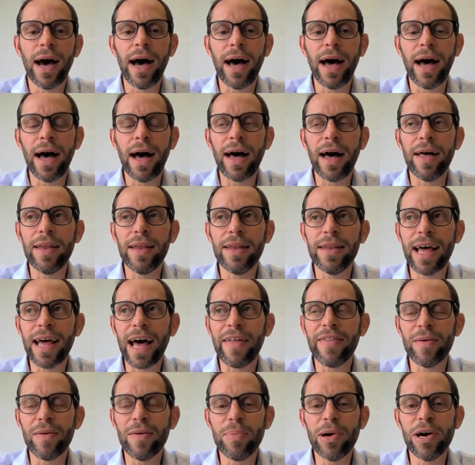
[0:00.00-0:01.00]

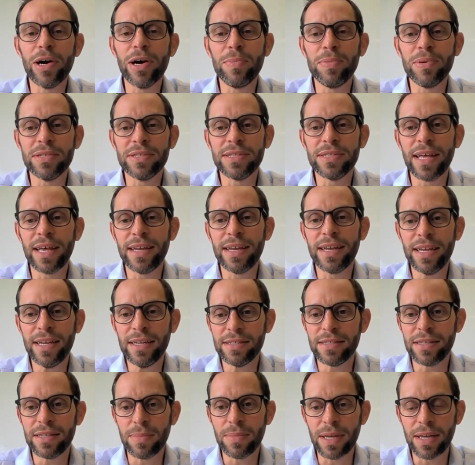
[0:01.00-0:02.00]
and the purpose then
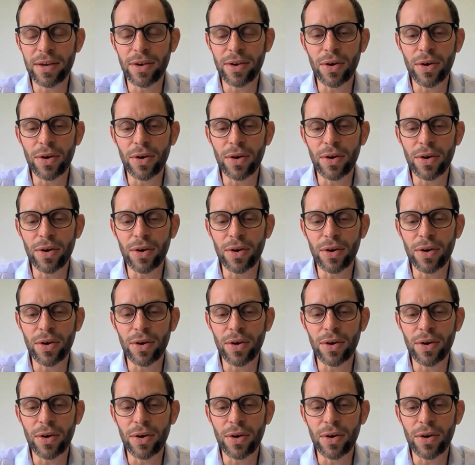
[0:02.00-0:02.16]
needs to be